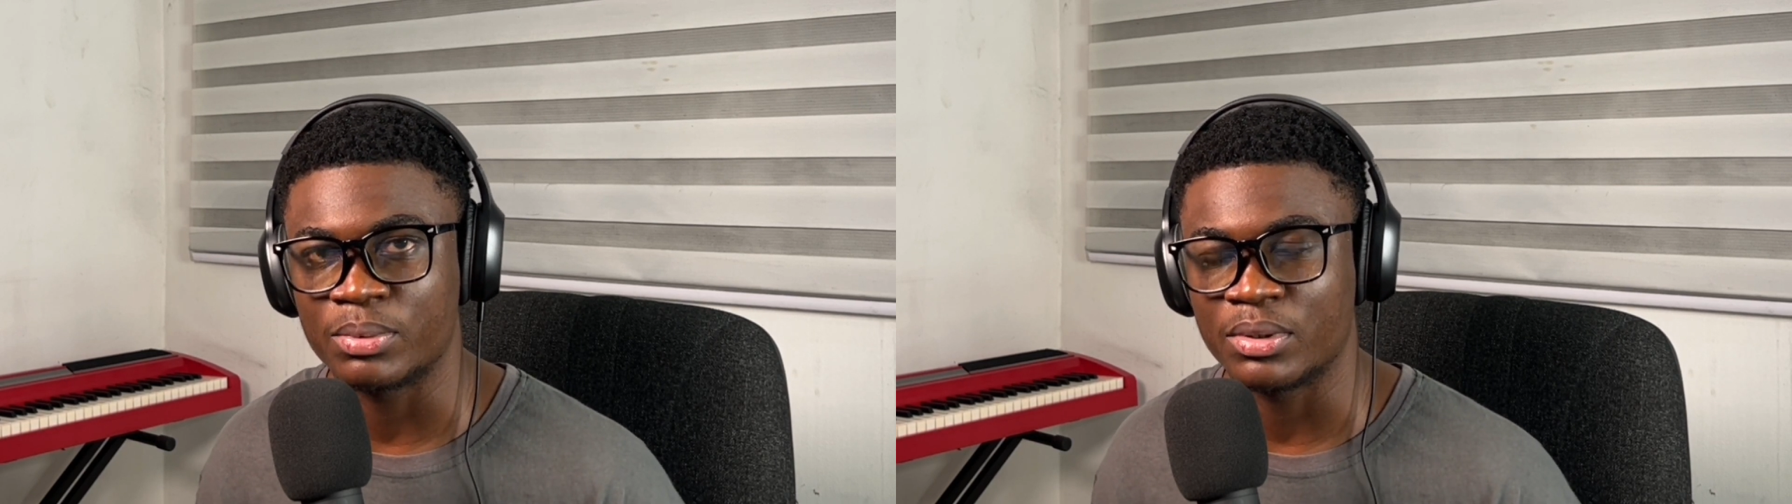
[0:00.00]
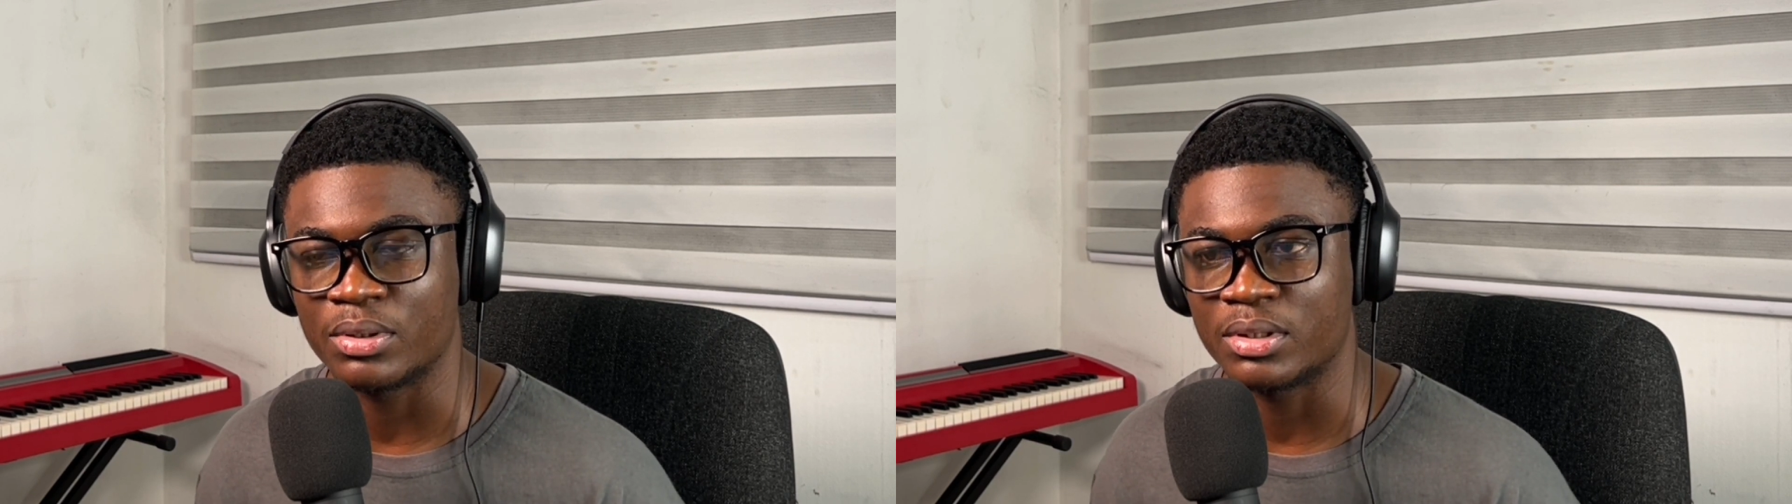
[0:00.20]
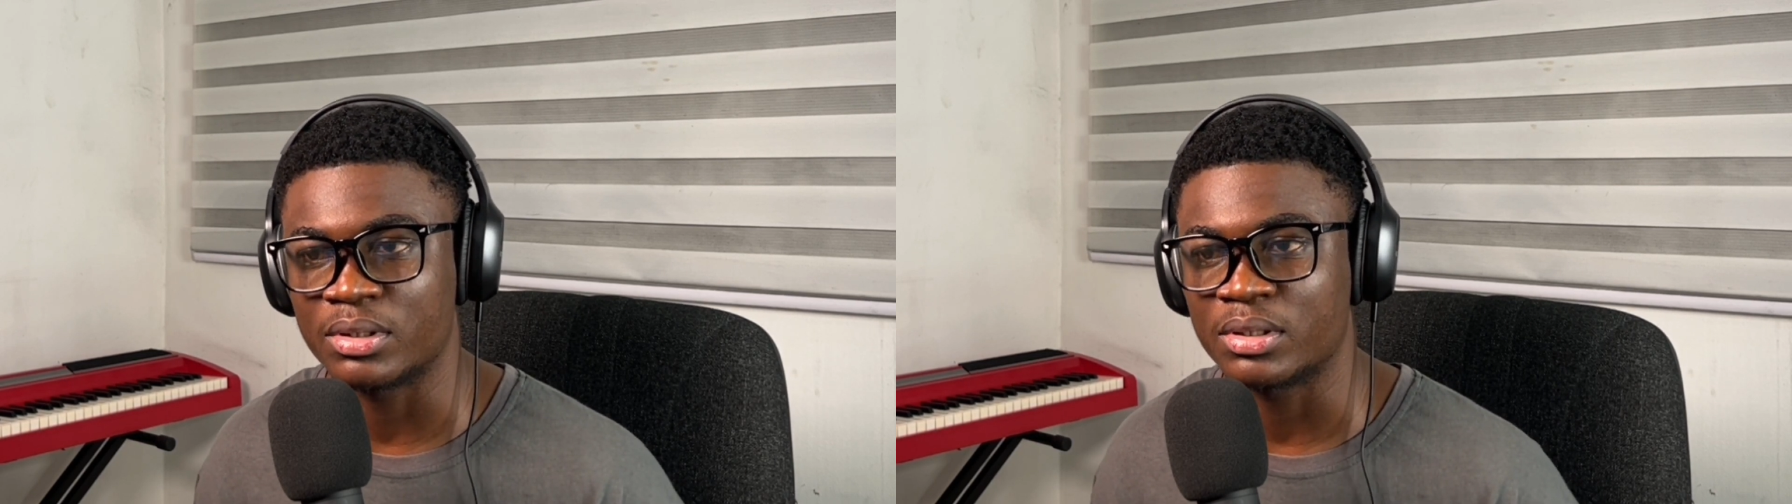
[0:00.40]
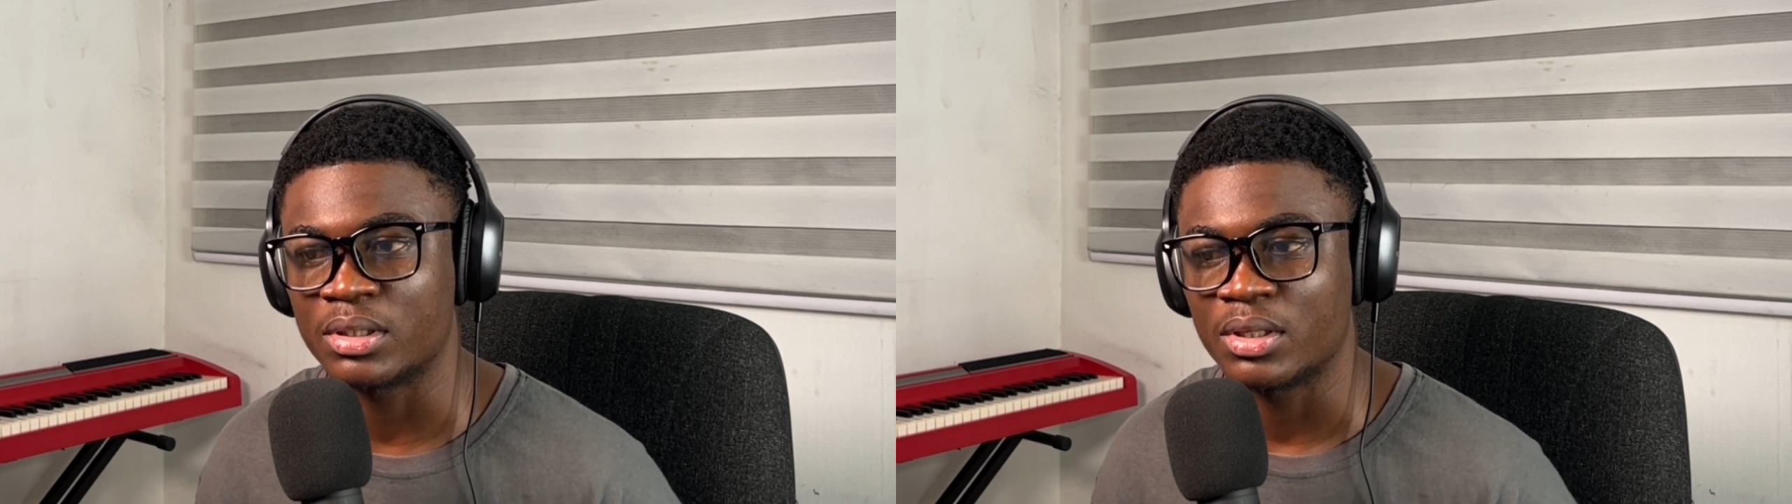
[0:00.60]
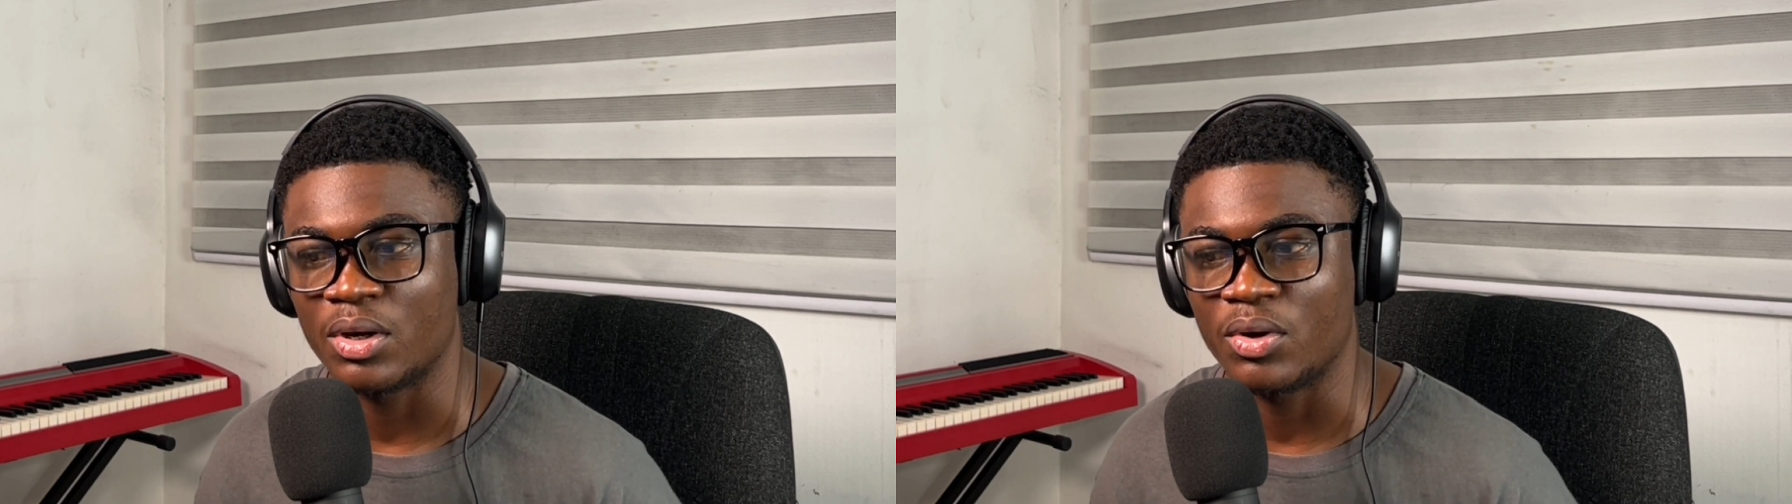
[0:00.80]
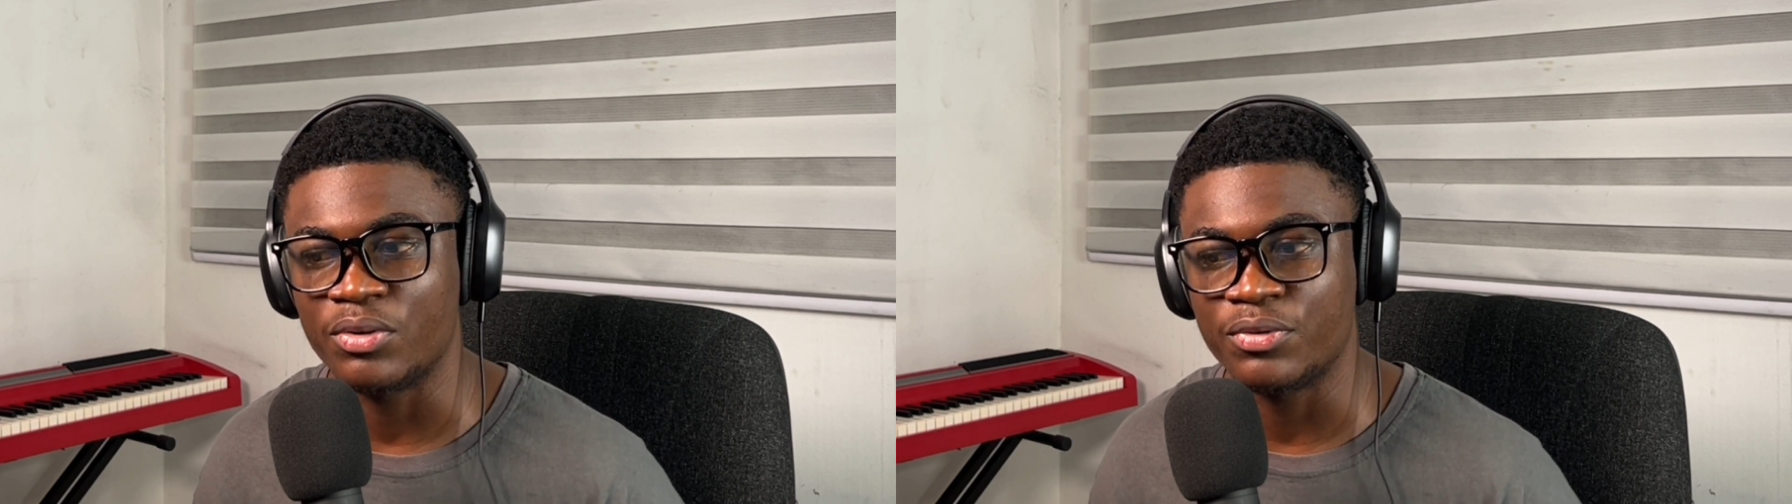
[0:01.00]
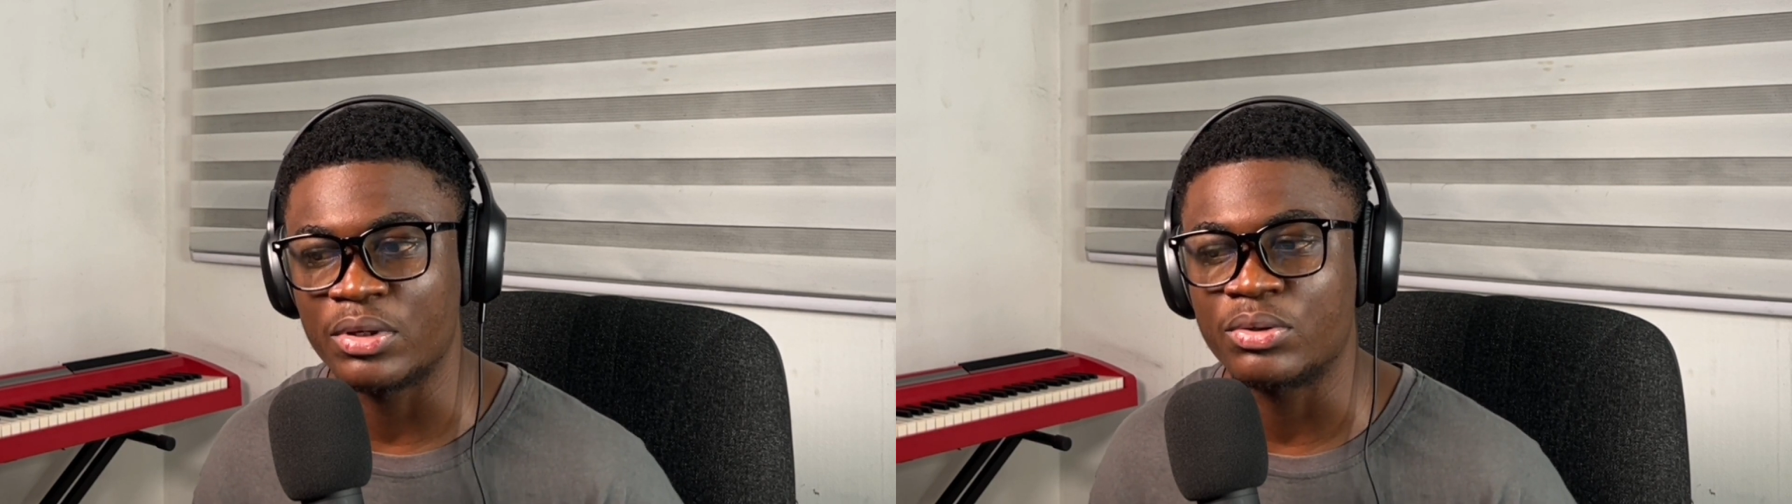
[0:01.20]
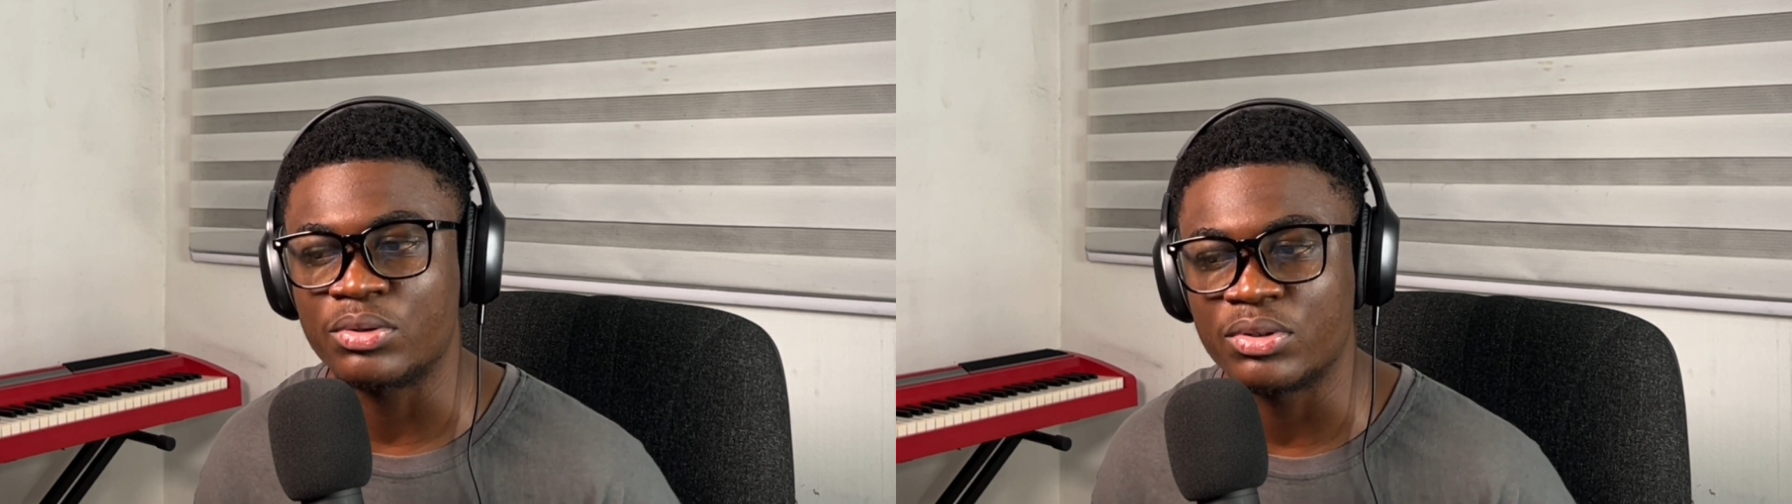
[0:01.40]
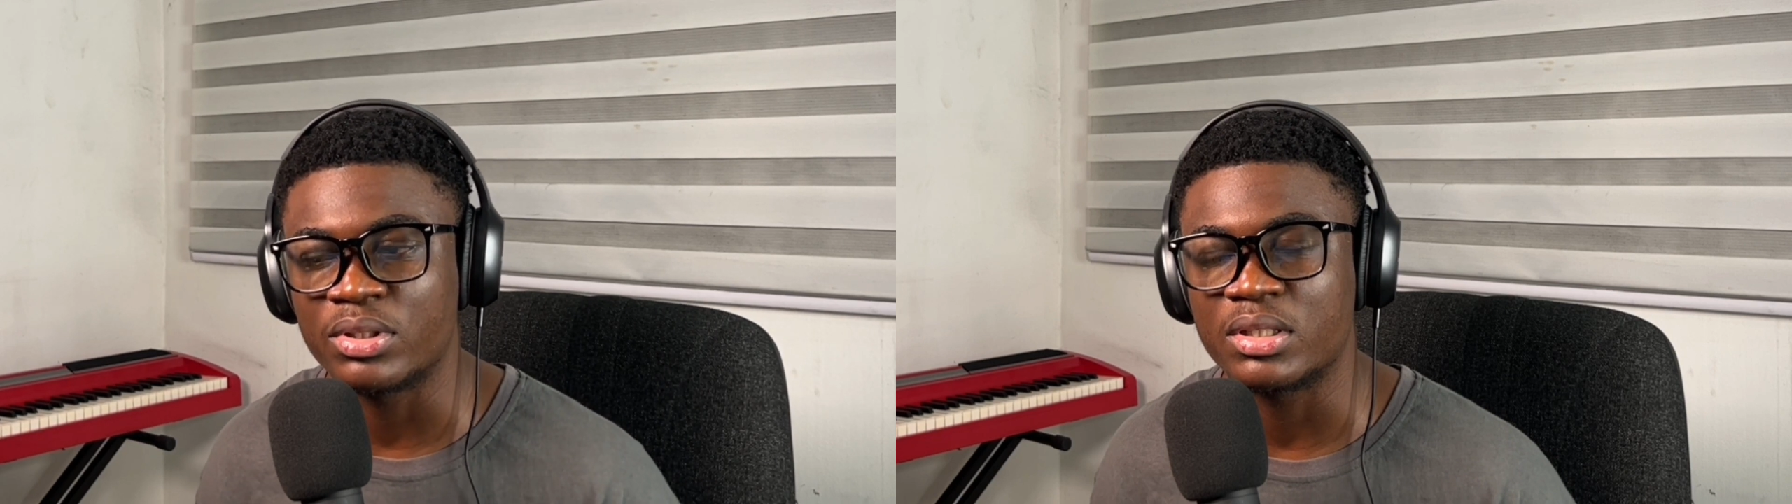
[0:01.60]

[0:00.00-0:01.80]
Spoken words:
because or if you're going to use it